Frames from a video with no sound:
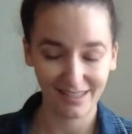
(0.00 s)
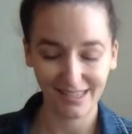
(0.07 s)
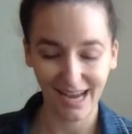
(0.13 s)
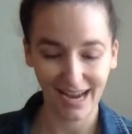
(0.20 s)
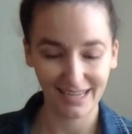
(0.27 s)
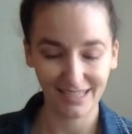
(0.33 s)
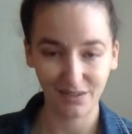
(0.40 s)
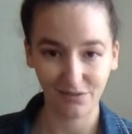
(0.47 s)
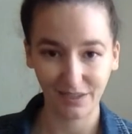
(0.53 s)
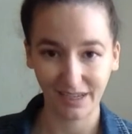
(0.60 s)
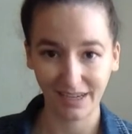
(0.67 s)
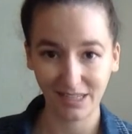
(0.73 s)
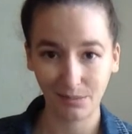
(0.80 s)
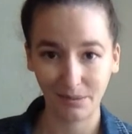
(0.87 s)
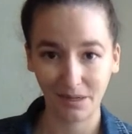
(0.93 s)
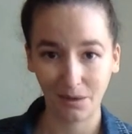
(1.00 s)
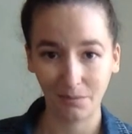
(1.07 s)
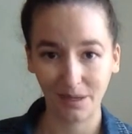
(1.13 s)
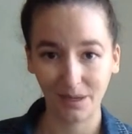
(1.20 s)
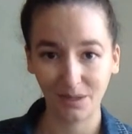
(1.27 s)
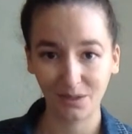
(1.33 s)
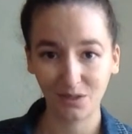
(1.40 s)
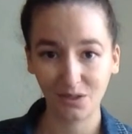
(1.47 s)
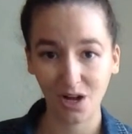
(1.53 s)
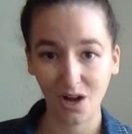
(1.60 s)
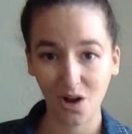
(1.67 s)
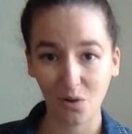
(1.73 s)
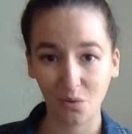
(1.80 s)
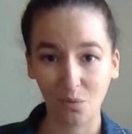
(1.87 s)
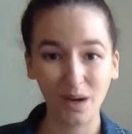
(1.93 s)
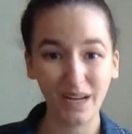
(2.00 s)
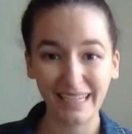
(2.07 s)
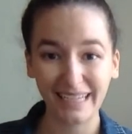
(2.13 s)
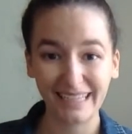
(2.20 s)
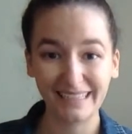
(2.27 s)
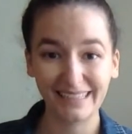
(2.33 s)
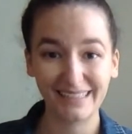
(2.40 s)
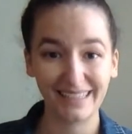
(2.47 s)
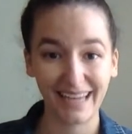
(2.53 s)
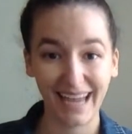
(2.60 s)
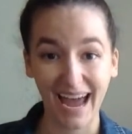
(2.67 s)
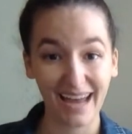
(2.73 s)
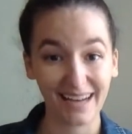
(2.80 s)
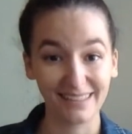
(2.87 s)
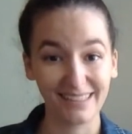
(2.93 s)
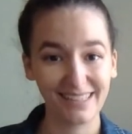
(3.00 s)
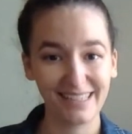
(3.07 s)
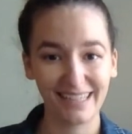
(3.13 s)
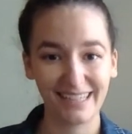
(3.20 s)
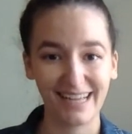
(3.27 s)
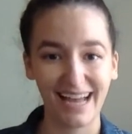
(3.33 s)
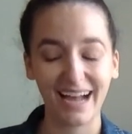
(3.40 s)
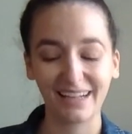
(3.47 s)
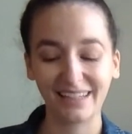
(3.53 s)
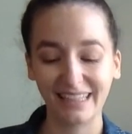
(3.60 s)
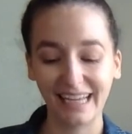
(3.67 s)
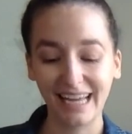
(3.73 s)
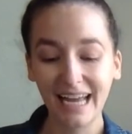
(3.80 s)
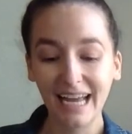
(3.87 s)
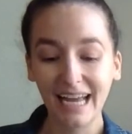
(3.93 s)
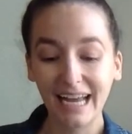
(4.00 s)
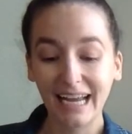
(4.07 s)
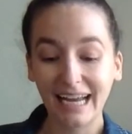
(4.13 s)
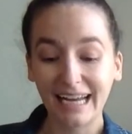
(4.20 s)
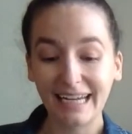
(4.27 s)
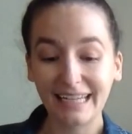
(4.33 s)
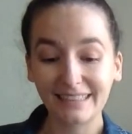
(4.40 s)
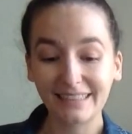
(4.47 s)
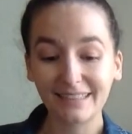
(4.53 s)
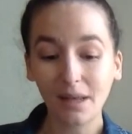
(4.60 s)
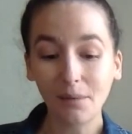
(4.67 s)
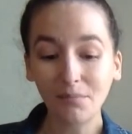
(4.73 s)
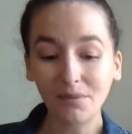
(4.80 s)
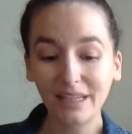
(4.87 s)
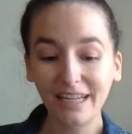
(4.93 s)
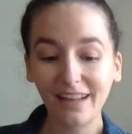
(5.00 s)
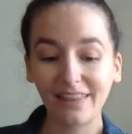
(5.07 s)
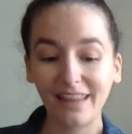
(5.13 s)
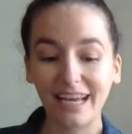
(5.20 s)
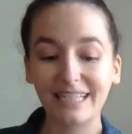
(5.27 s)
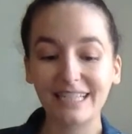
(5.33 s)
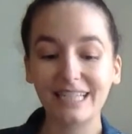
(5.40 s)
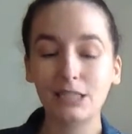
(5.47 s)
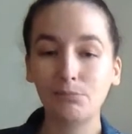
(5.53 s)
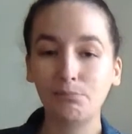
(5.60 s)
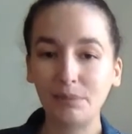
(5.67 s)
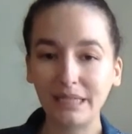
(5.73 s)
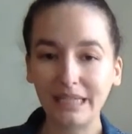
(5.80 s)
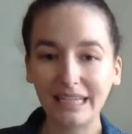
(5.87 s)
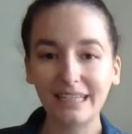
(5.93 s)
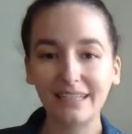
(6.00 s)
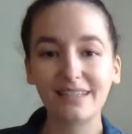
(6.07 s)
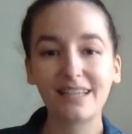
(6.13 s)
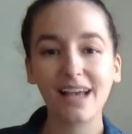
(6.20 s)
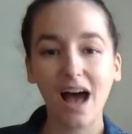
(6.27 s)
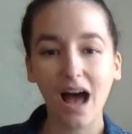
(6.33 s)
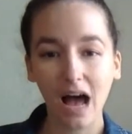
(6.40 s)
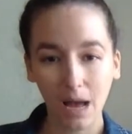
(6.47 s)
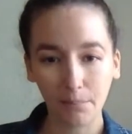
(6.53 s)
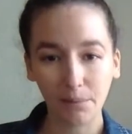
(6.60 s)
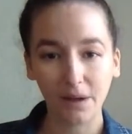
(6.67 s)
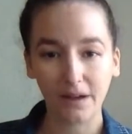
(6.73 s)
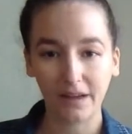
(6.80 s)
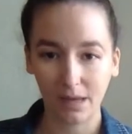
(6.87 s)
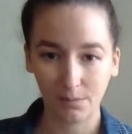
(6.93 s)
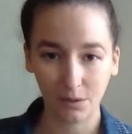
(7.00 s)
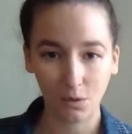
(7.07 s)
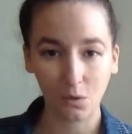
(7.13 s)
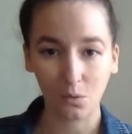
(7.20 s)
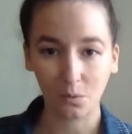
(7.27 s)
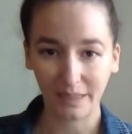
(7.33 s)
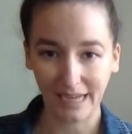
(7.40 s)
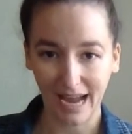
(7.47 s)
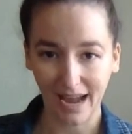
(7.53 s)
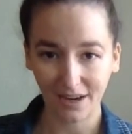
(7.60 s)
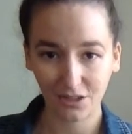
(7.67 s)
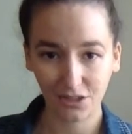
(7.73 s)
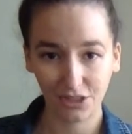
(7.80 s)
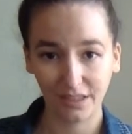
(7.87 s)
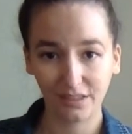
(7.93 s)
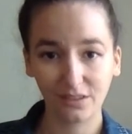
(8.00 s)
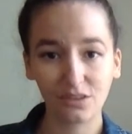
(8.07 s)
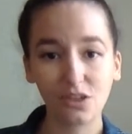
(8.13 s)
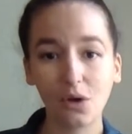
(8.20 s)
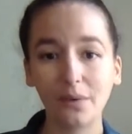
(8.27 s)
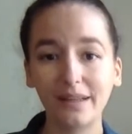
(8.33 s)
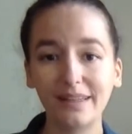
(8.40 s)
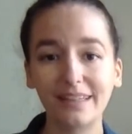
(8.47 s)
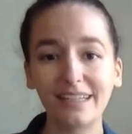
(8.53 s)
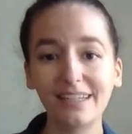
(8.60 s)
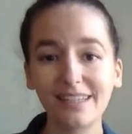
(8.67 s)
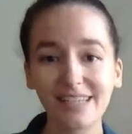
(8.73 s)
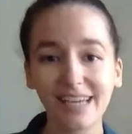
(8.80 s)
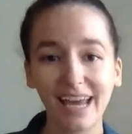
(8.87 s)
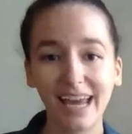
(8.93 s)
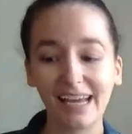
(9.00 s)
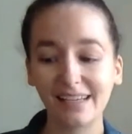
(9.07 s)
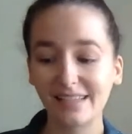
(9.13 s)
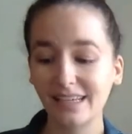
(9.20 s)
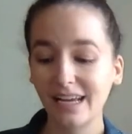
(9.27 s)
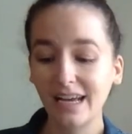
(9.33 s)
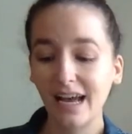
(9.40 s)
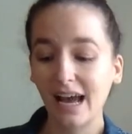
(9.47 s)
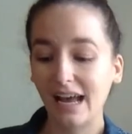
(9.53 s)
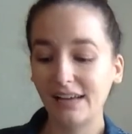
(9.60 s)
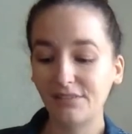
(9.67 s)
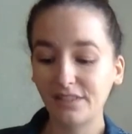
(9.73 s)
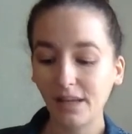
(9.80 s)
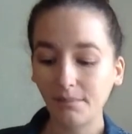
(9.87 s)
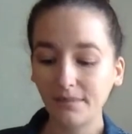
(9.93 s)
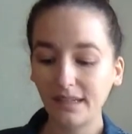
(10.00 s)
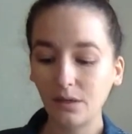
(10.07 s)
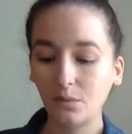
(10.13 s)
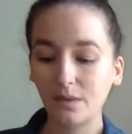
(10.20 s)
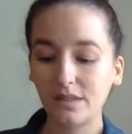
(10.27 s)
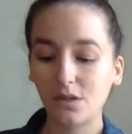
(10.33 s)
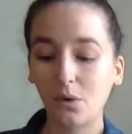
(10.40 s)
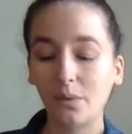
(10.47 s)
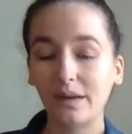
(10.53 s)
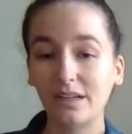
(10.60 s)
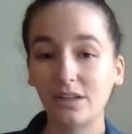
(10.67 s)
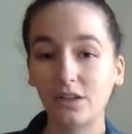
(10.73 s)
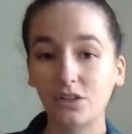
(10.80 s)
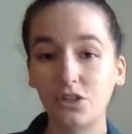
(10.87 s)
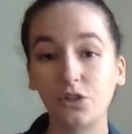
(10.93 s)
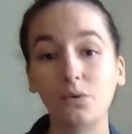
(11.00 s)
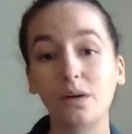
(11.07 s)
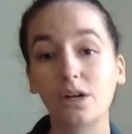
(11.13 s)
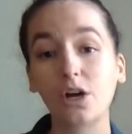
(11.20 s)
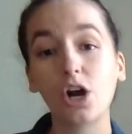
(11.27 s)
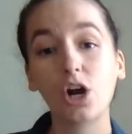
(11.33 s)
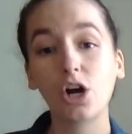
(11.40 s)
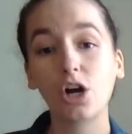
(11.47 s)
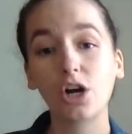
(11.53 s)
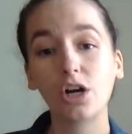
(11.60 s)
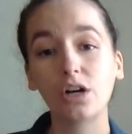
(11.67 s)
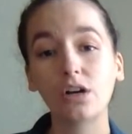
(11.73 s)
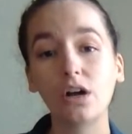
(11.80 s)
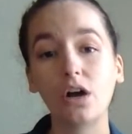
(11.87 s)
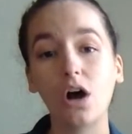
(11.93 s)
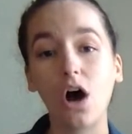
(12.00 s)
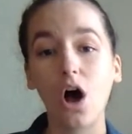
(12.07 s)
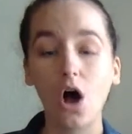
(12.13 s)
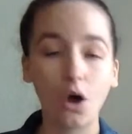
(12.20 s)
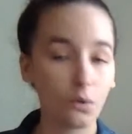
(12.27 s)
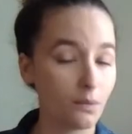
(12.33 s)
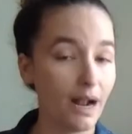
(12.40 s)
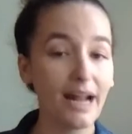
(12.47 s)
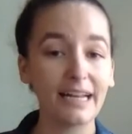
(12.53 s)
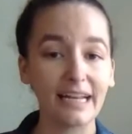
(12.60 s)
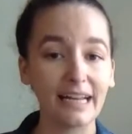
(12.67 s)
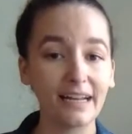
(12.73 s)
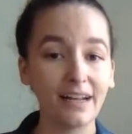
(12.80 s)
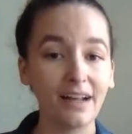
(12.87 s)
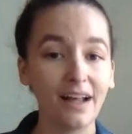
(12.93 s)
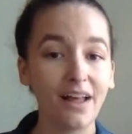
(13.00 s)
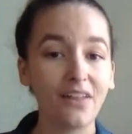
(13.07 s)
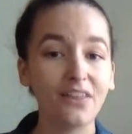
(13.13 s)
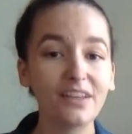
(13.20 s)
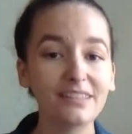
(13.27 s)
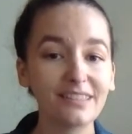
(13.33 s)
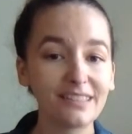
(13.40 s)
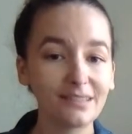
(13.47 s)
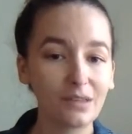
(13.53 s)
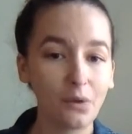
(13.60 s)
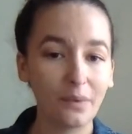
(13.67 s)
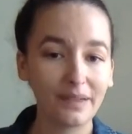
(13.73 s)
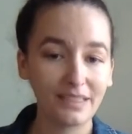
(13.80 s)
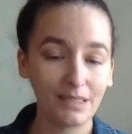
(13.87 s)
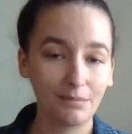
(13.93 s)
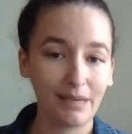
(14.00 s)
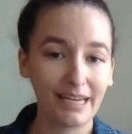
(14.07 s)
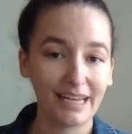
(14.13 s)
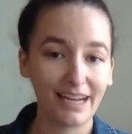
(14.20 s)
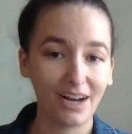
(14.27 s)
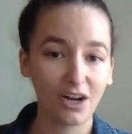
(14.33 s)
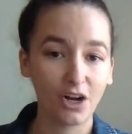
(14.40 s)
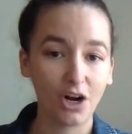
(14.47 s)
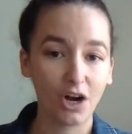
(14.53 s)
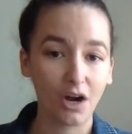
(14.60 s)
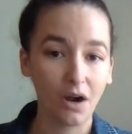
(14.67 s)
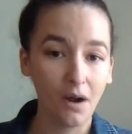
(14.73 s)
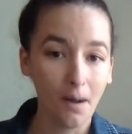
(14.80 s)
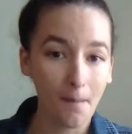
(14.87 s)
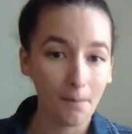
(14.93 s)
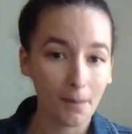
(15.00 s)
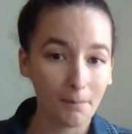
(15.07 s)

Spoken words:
in this scientific experiment. So what is a catalyst exactly? It's something that speeds up a chemical reaction. So in this case, if something was going to occur already, this is going to make it occur